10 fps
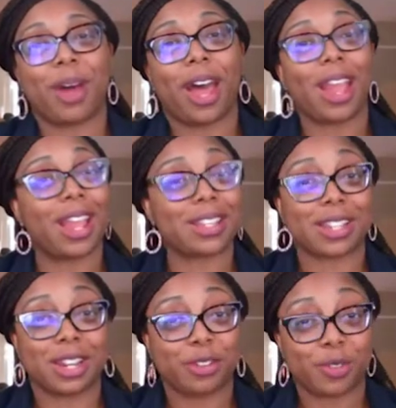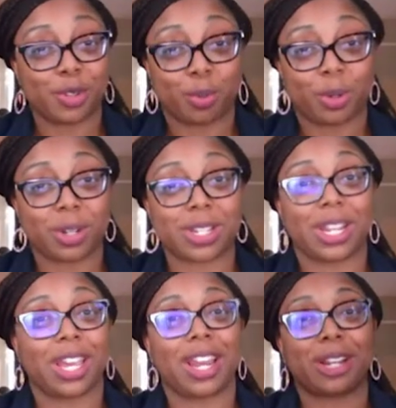I as an individual person
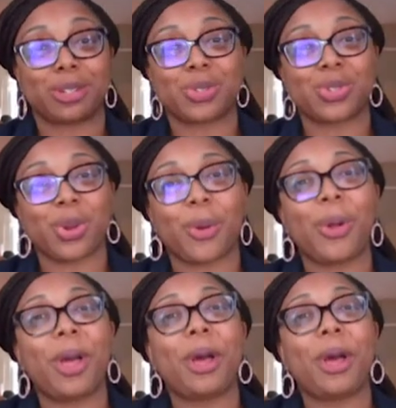cannot do so.